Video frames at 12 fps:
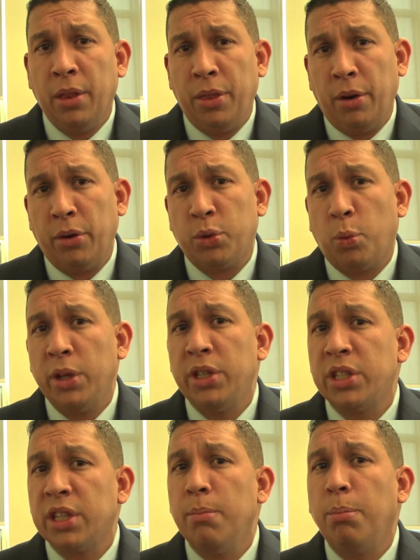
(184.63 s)
There is one
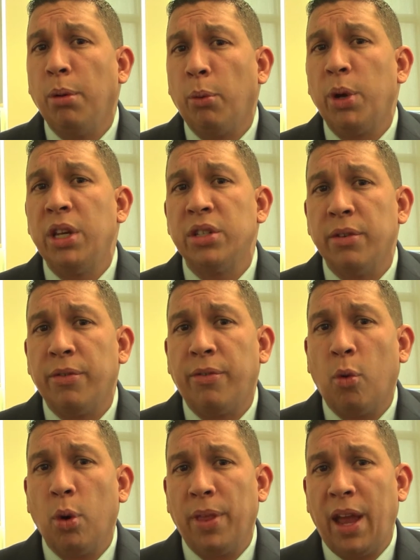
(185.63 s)
simple reason
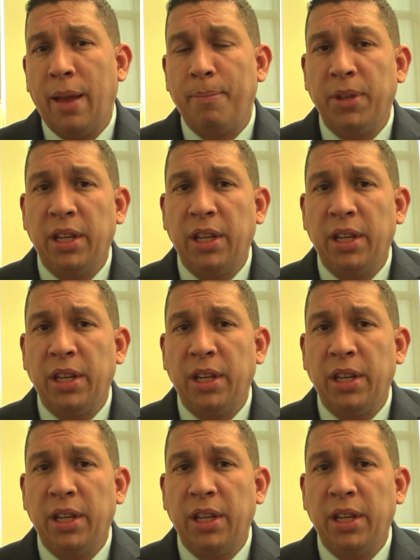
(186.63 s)
for that.